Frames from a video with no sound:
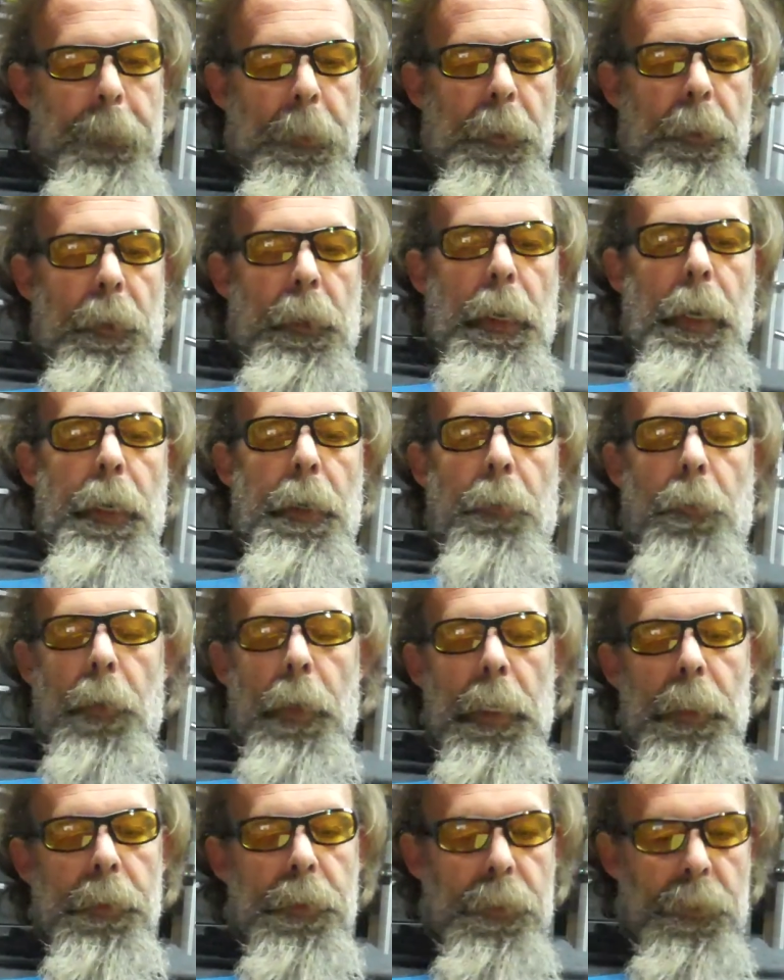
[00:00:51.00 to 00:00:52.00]
Good guy to
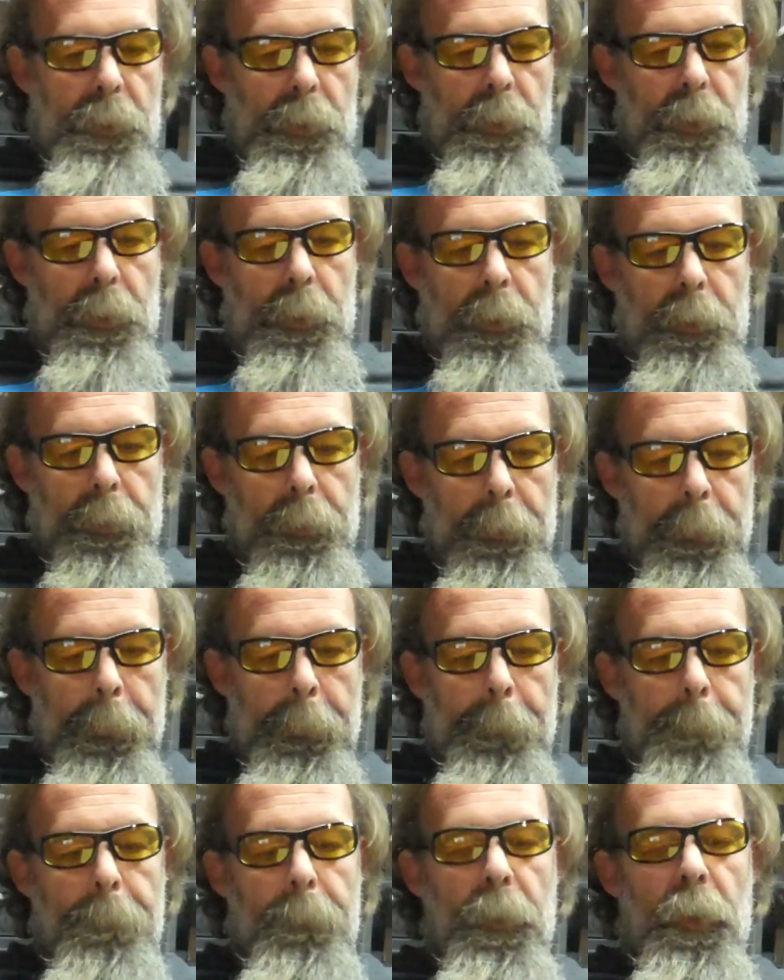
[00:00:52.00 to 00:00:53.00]
watch.
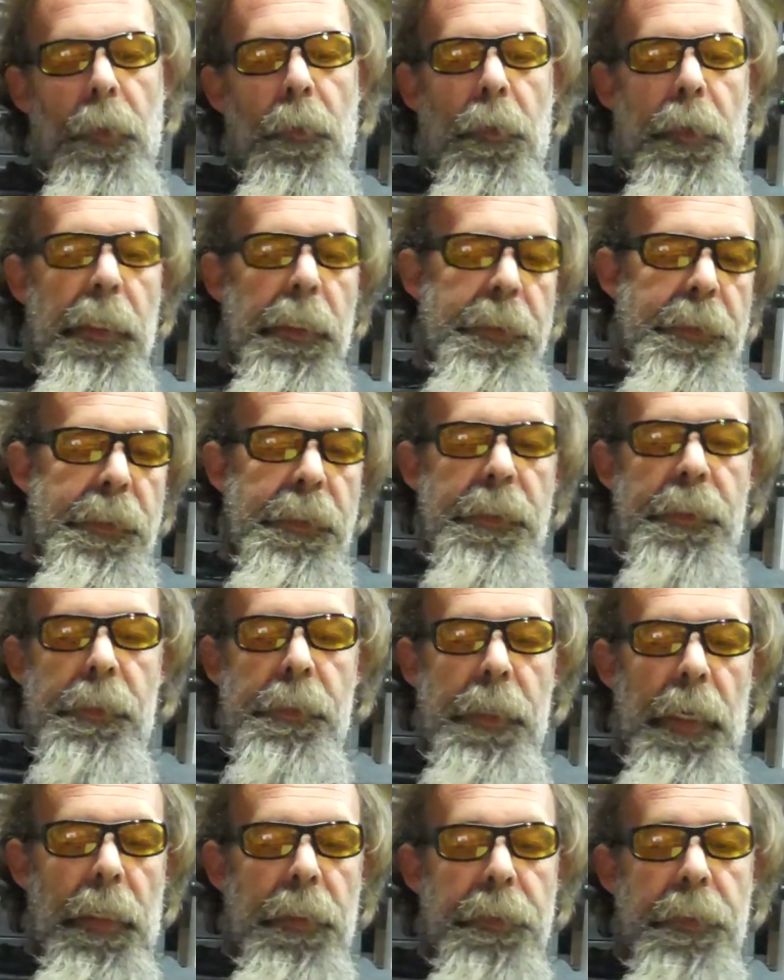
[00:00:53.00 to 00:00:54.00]
Dizzy
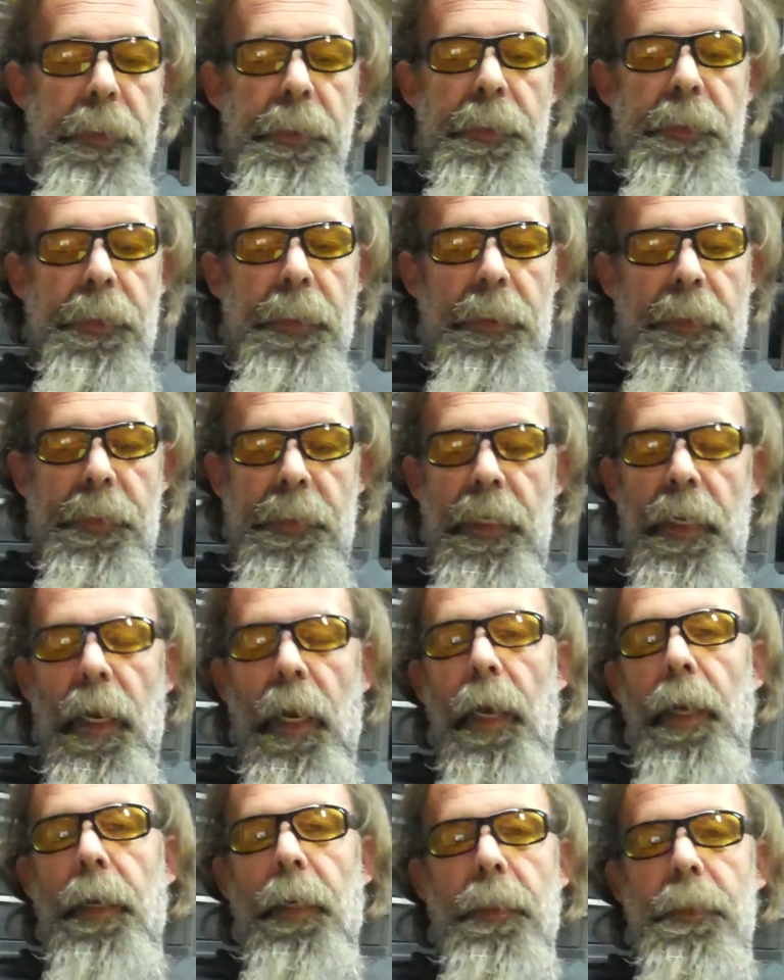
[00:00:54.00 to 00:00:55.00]

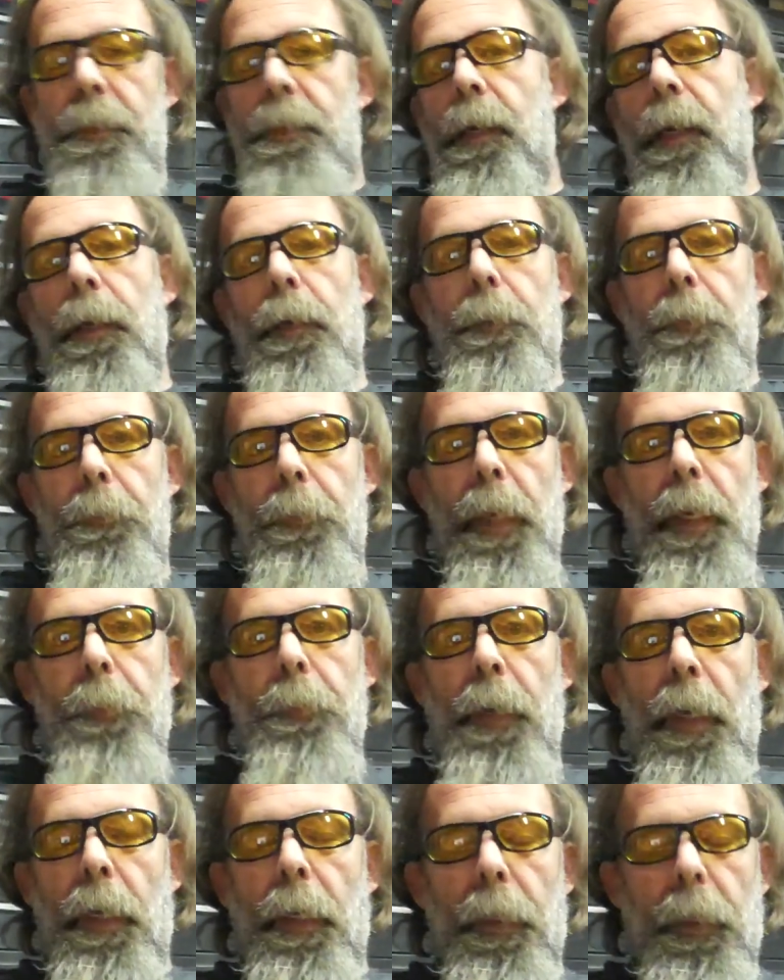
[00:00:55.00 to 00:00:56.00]
1969. He's another mini
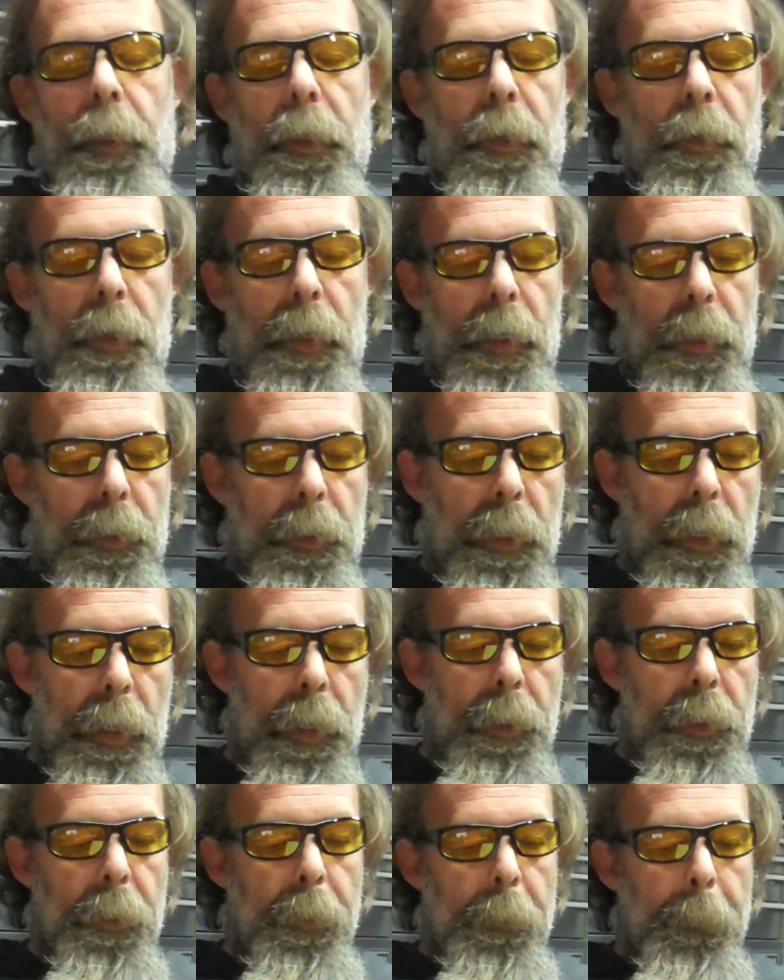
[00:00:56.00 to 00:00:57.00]
bike gearhead
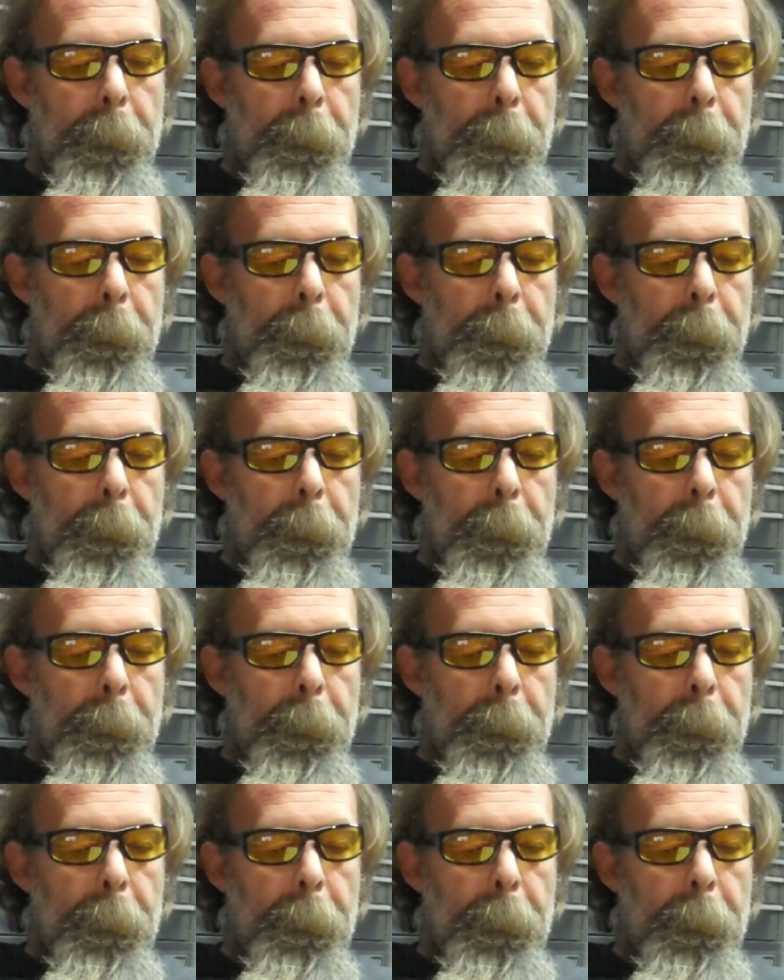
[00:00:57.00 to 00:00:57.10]
guy.